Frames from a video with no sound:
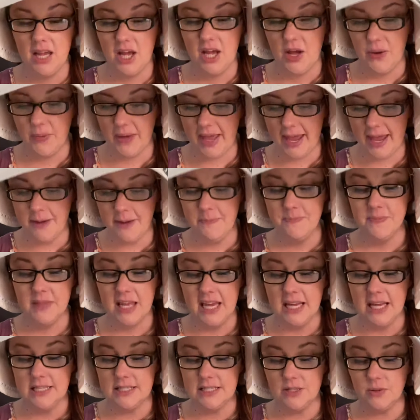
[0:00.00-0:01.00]
okay?
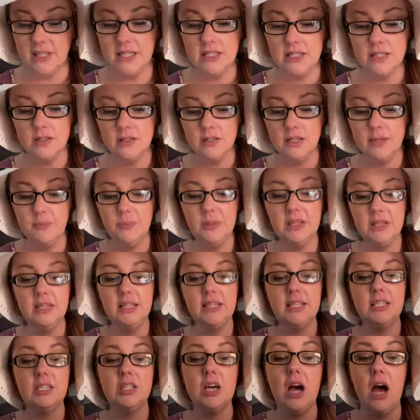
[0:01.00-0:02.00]
So let's look up at
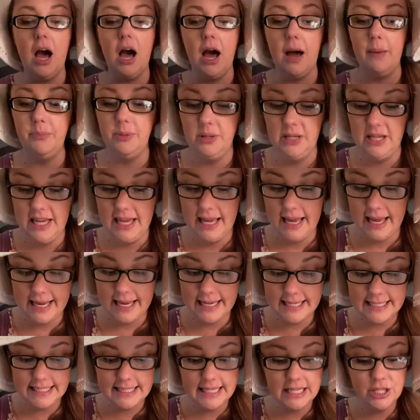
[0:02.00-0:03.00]
the top.
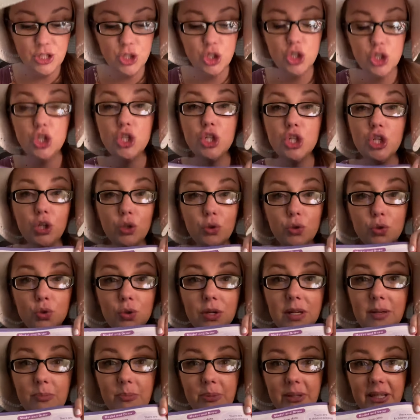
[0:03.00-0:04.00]
It says children
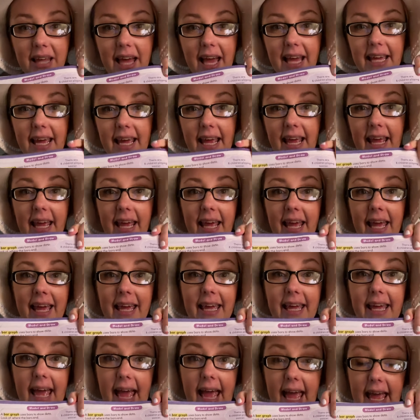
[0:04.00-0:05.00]
playing
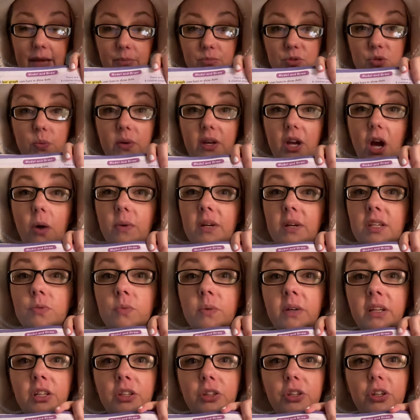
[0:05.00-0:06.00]
games. We always
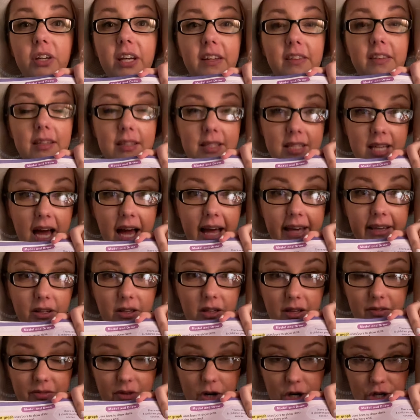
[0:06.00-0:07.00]
want to look at the title
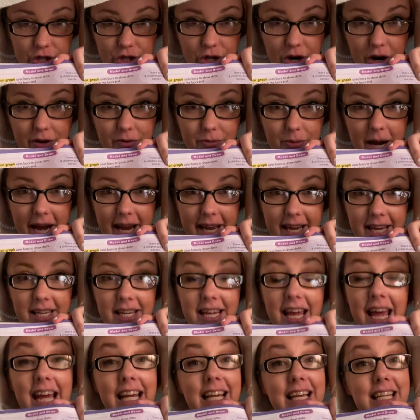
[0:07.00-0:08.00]
of our chart, right?
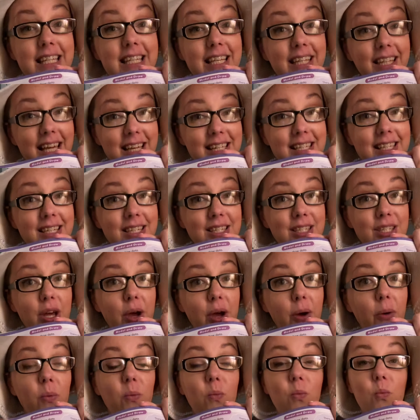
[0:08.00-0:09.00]
Because it lets us
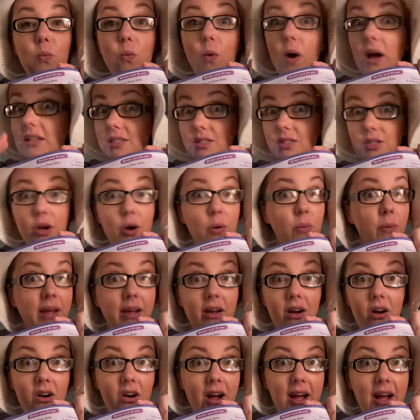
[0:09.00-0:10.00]
know what's going
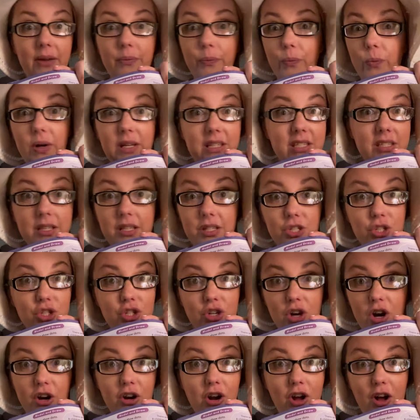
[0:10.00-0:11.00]
on, what's this
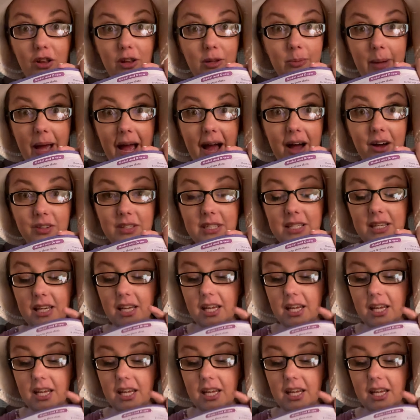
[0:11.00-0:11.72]
chart all about.